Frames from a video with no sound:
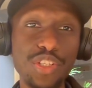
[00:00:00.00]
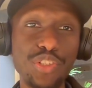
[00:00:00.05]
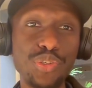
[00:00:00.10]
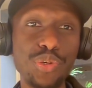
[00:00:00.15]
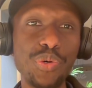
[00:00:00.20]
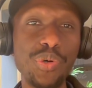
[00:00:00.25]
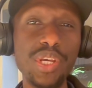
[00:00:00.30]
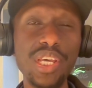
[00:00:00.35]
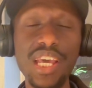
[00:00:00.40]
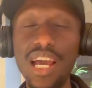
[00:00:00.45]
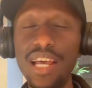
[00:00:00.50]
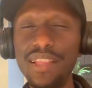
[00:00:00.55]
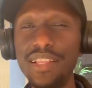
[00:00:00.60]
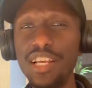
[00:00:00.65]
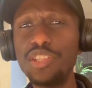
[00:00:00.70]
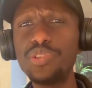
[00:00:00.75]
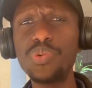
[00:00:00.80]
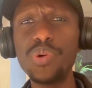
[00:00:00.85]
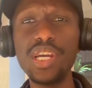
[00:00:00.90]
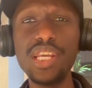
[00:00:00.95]
So, and
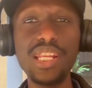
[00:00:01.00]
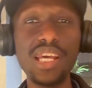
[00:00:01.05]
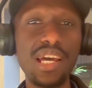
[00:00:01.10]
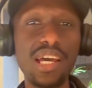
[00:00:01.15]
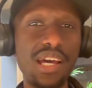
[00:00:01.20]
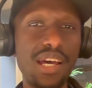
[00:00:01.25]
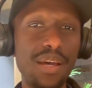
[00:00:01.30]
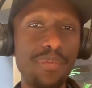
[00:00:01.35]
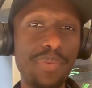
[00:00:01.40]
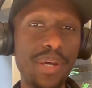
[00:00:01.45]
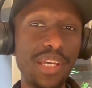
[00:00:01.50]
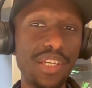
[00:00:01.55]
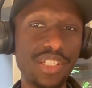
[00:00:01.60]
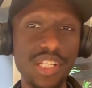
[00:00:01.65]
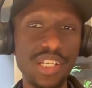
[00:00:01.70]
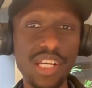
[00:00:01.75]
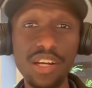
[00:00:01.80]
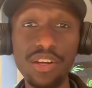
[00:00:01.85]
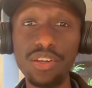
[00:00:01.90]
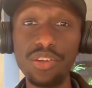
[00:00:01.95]
that's when, by
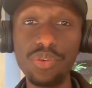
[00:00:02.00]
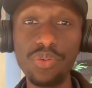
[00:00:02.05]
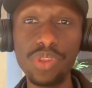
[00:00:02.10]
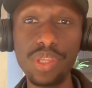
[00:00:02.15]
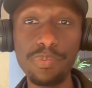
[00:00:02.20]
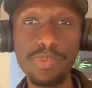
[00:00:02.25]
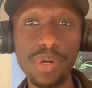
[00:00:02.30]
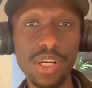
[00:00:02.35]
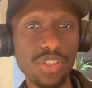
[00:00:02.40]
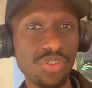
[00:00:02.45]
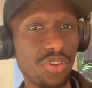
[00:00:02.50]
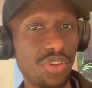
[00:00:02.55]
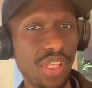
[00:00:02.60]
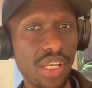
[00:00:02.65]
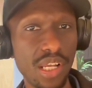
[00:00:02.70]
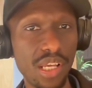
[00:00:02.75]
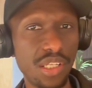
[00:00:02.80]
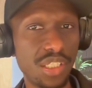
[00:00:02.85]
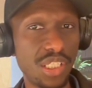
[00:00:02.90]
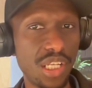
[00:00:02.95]
sharing you the backstory that
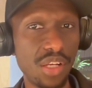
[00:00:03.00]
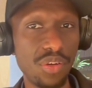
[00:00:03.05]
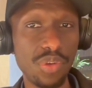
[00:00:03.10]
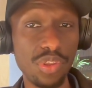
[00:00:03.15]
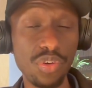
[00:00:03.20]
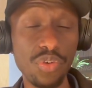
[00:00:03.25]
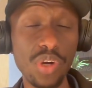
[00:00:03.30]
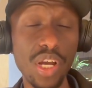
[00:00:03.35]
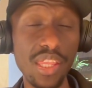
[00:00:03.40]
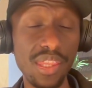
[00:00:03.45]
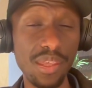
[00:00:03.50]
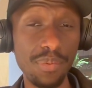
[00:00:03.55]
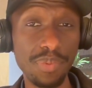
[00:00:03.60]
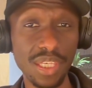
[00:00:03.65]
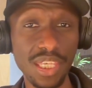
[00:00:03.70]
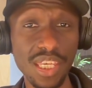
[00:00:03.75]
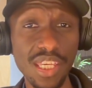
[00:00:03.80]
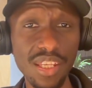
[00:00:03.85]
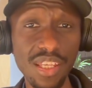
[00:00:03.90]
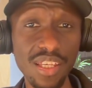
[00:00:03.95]
I shared with you at the
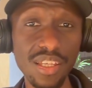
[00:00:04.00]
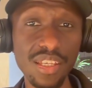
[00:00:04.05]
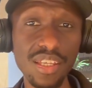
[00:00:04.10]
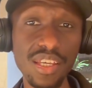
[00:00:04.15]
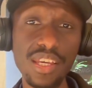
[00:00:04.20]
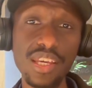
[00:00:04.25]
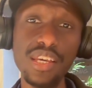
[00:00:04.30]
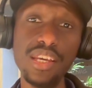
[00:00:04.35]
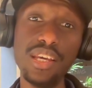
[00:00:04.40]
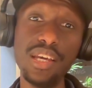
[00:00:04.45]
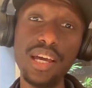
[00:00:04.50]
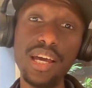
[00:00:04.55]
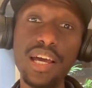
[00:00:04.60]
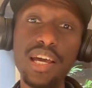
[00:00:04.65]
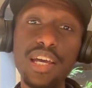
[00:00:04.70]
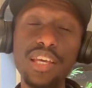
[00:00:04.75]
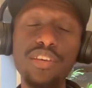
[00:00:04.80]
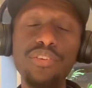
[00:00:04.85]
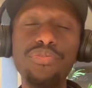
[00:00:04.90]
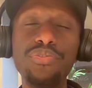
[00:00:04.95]
beginning,
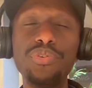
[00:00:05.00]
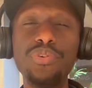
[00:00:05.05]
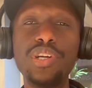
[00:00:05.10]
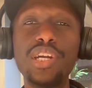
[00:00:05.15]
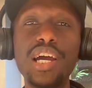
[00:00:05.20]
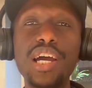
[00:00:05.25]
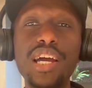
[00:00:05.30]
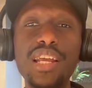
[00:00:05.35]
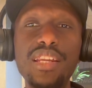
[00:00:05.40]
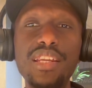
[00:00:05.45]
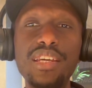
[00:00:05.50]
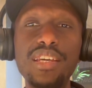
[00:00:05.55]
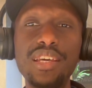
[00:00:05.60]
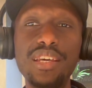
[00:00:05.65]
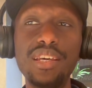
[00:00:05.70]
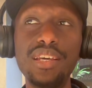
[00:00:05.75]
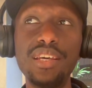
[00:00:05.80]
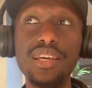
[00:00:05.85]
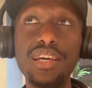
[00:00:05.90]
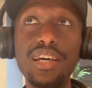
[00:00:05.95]
if
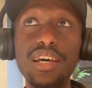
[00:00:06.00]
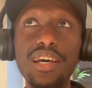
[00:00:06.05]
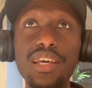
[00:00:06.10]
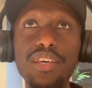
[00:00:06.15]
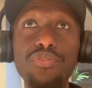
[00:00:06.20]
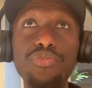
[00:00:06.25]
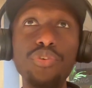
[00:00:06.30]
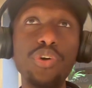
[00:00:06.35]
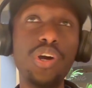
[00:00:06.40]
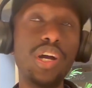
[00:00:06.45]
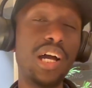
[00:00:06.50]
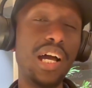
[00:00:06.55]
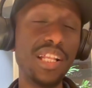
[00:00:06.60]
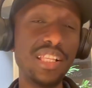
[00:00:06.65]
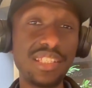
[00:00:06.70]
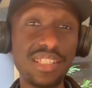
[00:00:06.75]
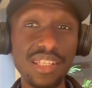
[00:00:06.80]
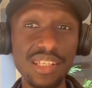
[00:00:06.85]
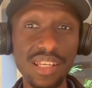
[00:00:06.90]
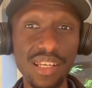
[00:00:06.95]
your
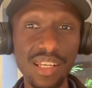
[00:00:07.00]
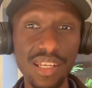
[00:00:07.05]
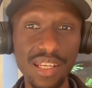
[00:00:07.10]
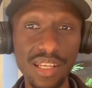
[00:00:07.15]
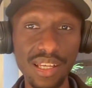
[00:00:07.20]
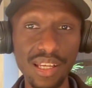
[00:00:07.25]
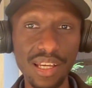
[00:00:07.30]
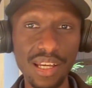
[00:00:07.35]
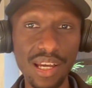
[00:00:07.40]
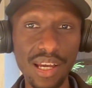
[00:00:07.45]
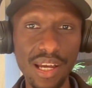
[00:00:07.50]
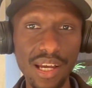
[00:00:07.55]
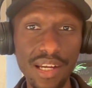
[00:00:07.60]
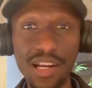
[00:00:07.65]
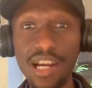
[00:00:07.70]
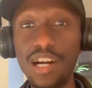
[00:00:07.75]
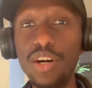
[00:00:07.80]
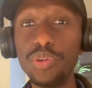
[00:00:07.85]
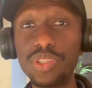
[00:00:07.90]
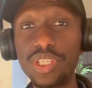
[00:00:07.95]
ads
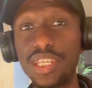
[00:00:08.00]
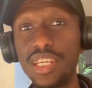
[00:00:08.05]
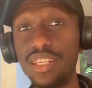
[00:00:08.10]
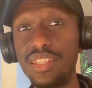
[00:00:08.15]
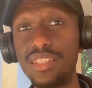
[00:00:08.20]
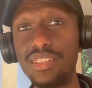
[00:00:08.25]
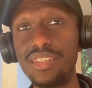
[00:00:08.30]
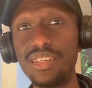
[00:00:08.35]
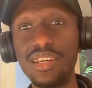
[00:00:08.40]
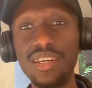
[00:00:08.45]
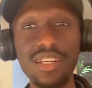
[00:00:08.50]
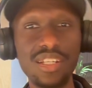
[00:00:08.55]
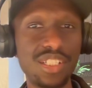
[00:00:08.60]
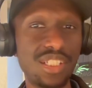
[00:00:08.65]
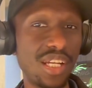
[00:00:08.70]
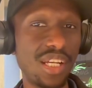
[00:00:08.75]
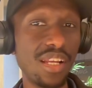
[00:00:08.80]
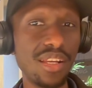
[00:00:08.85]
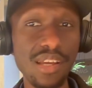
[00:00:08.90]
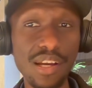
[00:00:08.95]
account get
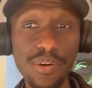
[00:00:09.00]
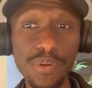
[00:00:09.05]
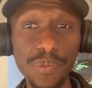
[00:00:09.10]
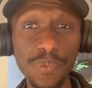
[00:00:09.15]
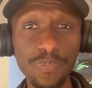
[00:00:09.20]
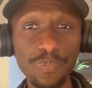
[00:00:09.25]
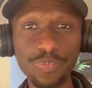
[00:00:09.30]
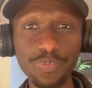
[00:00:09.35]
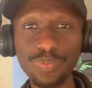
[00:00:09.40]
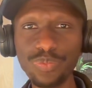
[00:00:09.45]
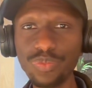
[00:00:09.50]
shut down,